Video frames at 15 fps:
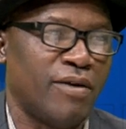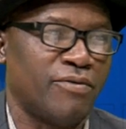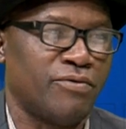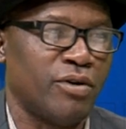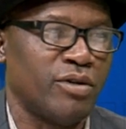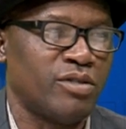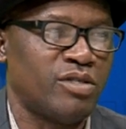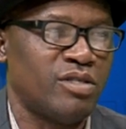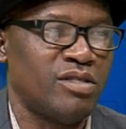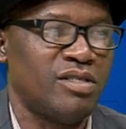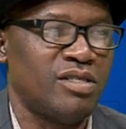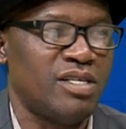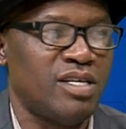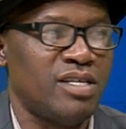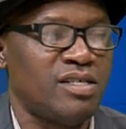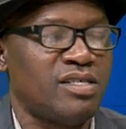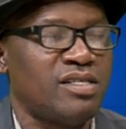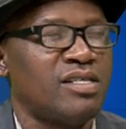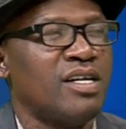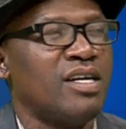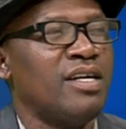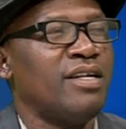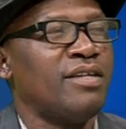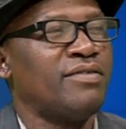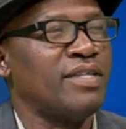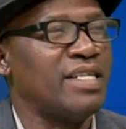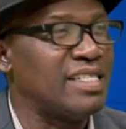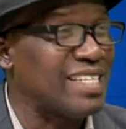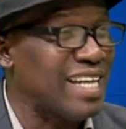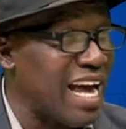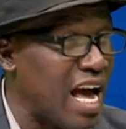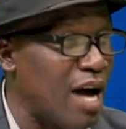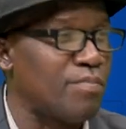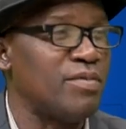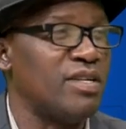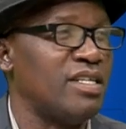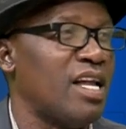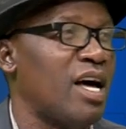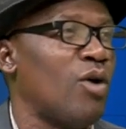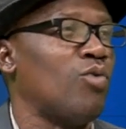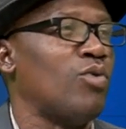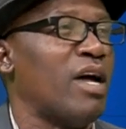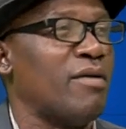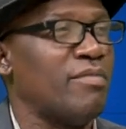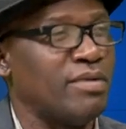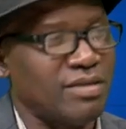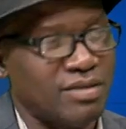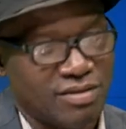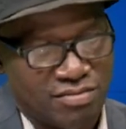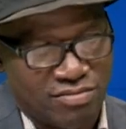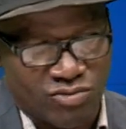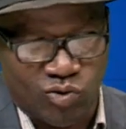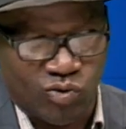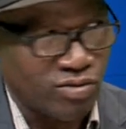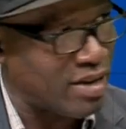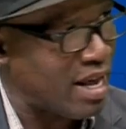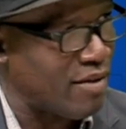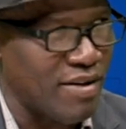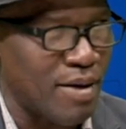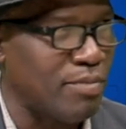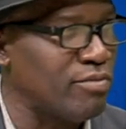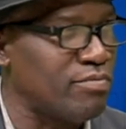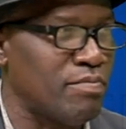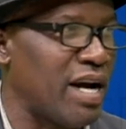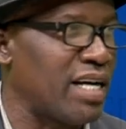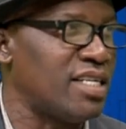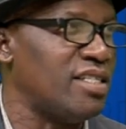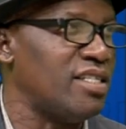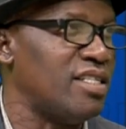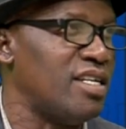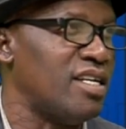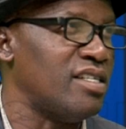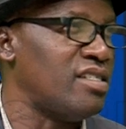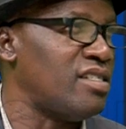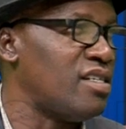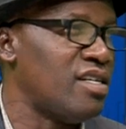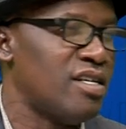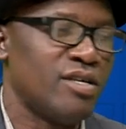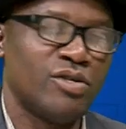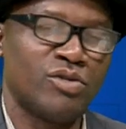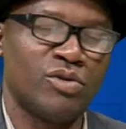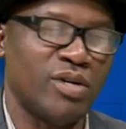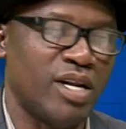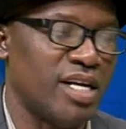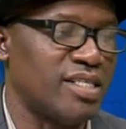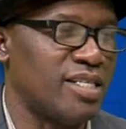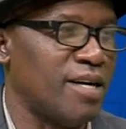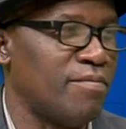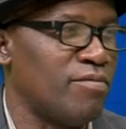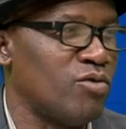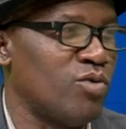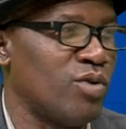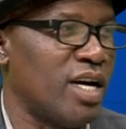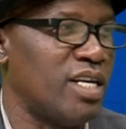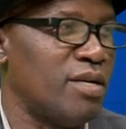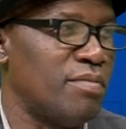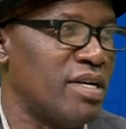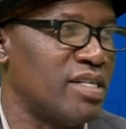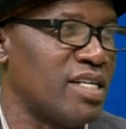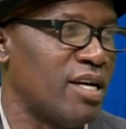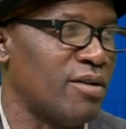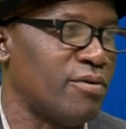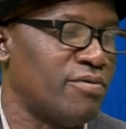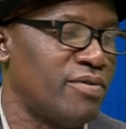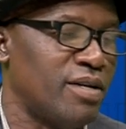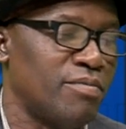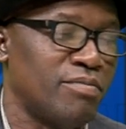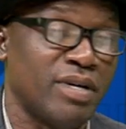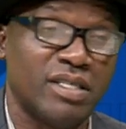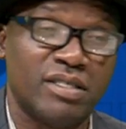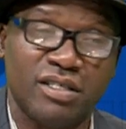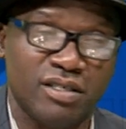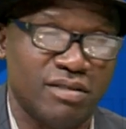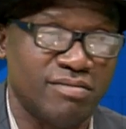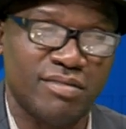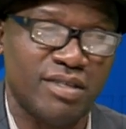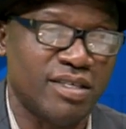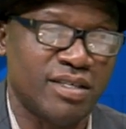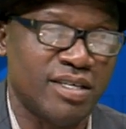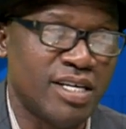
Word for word: have thought these things that are happening now would have happened back in the days, so that we'll get the best out of them. But yeah,